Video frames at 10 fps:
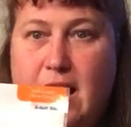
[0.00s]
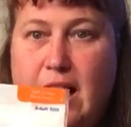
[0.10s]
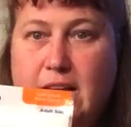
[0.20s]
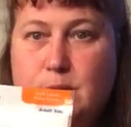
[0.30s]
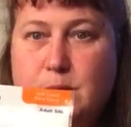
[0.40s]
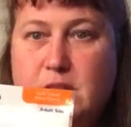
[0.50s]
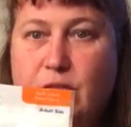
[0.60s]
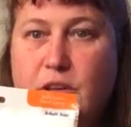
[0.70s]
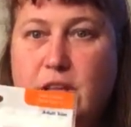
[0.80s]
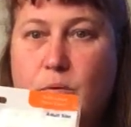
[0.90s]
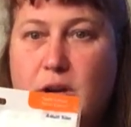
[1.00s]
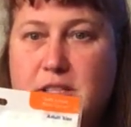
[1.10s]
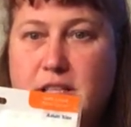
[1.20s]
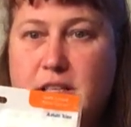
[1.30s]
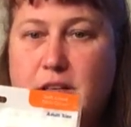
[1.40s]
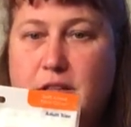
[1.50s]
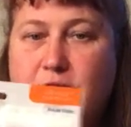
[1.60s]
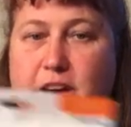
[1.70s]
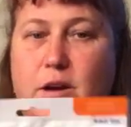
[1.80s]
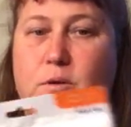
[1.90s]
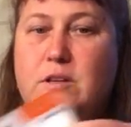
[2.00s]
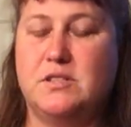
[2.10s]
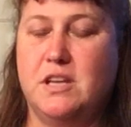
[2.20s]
I specifically wanted the Fireworks